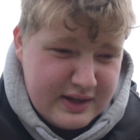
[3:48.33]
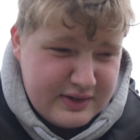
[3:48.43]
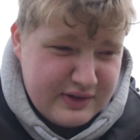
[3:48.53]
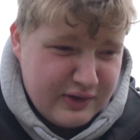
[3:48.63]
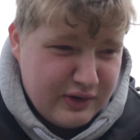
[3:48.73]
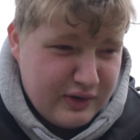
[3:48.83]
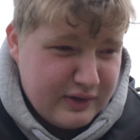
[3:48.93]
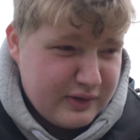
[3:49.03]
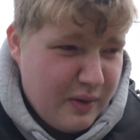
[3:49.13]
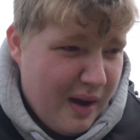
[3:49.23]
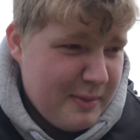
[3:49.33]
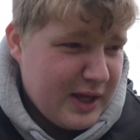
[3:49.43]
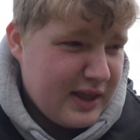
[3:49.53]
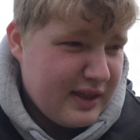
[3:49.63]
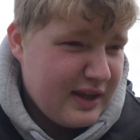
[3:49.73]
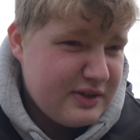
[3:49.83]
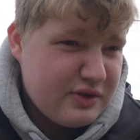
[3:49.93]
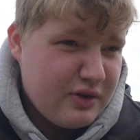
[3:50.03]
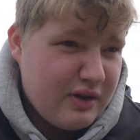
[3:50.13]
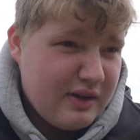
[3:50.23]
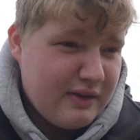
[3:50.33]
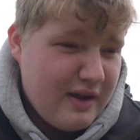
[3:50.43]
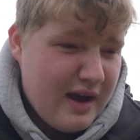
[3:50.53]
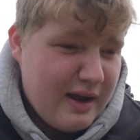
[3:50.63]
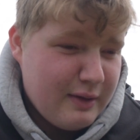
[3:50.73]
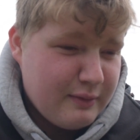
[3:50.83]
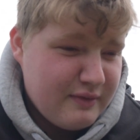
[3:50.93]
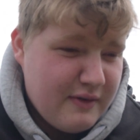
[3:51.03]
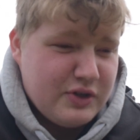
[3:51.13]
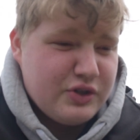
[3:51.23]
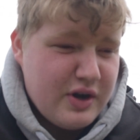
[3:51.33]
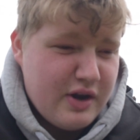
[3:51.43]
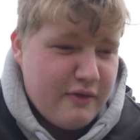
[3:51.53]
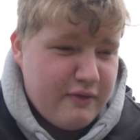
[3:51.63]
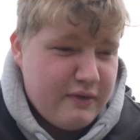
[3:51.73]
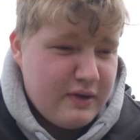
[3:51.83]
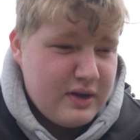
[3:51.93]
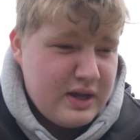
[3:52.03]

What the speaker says: so it's quite a big thing. So I never strayed off